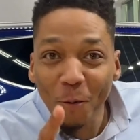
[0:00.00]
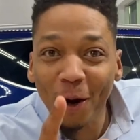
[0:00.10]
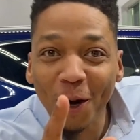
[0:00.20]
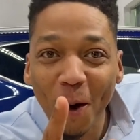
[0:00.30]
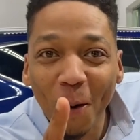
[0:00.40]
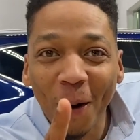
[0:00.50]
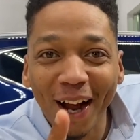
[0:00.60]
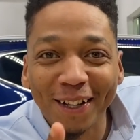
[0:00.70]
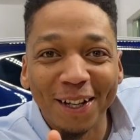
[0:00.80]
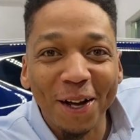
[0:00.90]
want to know why
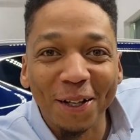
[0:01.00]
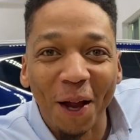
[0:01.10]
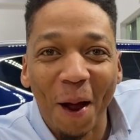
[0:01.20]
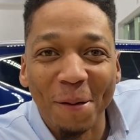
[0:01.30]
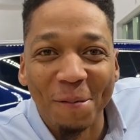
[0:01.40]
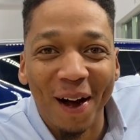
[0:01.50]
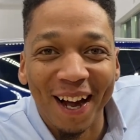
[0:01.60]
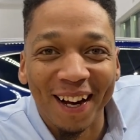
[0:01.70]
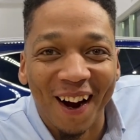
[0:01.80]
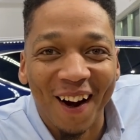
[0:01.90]
it's a good time to buy
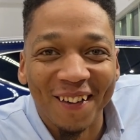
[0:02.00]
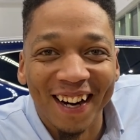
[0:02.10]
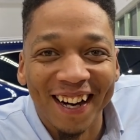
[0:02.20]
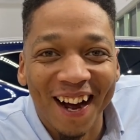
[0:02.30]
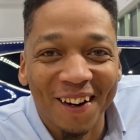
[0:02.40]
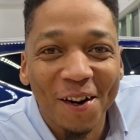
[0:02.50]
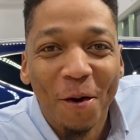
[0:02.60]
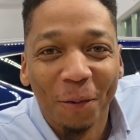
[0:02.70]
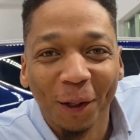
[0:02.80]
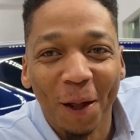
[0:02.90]
a car right now?
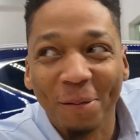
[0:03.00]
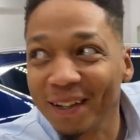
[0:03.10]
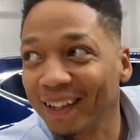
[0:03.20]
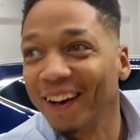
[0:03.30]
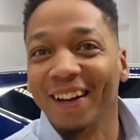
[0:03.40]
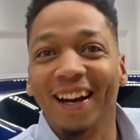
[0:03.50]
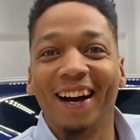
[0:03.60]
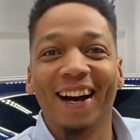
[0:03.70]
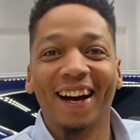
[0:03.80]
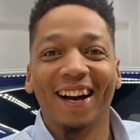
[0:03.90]
Well, let me tell you.
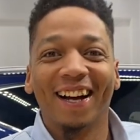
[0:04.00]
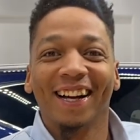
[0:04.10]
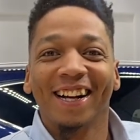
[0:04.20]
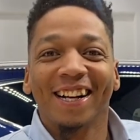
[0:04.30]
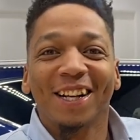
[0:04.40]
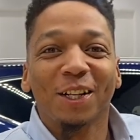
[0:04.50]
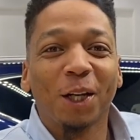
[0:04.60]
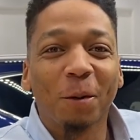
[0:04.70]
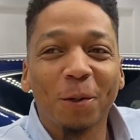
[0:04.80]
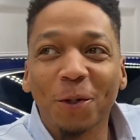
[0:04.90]

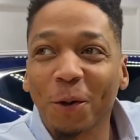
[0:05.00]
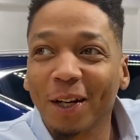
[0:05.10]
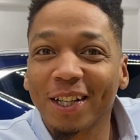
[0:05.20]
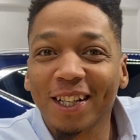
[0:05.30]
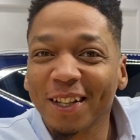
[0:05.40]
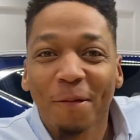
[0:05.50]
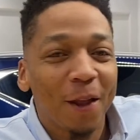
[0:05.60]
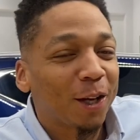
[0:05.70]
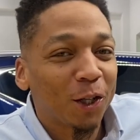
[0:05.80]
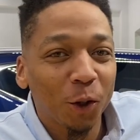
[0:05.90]
Chip shortages
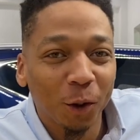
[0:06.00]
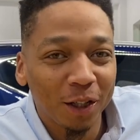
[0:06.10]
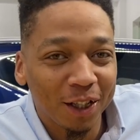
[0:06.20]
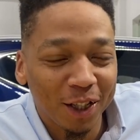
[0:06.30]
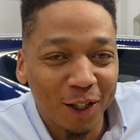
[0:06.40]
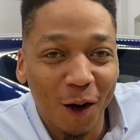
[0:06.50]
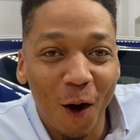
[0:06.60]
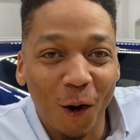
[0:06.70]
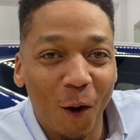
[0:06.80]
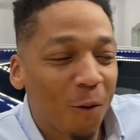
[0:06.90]
and shortages just
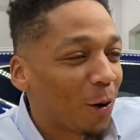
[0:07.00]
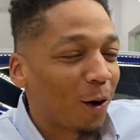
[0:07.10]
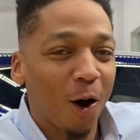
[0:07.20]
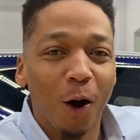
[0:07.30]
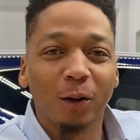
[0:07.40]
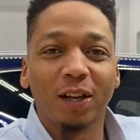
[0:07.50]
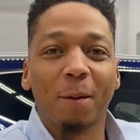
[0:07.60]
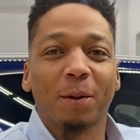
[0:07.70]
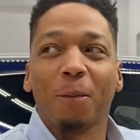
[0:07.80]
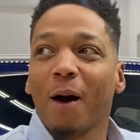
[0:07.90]
all over on all
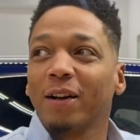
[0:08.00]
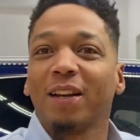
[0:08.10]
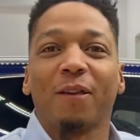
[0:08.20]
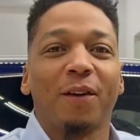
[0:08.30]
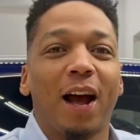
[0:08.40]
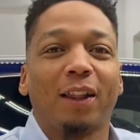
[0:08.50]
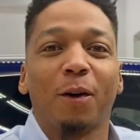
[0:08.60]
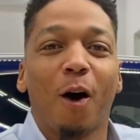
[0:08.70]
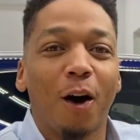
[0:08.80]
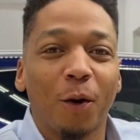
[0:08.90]
types of parts have got
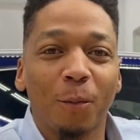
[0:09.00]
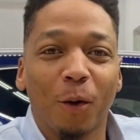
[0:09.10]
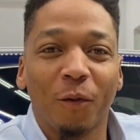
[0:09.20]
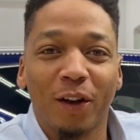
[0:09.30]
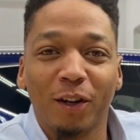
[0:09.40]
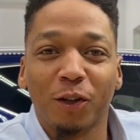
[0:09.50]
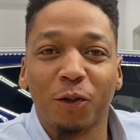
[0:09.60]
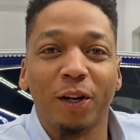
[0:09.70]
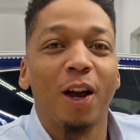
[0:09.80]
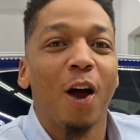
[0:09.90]
the automotive
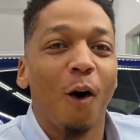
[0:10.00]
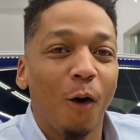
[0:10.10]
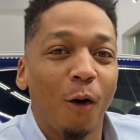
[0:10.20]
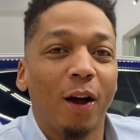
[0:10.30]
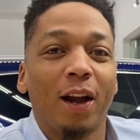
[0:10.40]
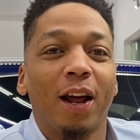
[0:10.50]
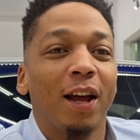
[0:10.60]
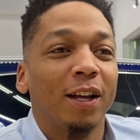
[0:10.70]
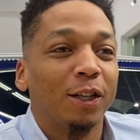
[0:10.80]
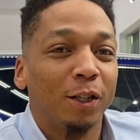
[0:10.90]
industry on
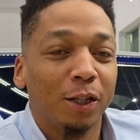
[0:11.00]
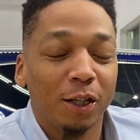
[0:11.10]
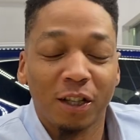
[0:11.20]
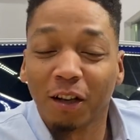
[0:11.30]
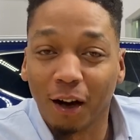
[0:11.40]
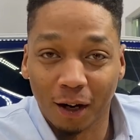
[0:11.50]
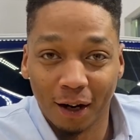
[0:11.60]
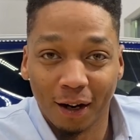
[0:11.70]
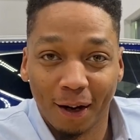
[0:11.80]
stuck.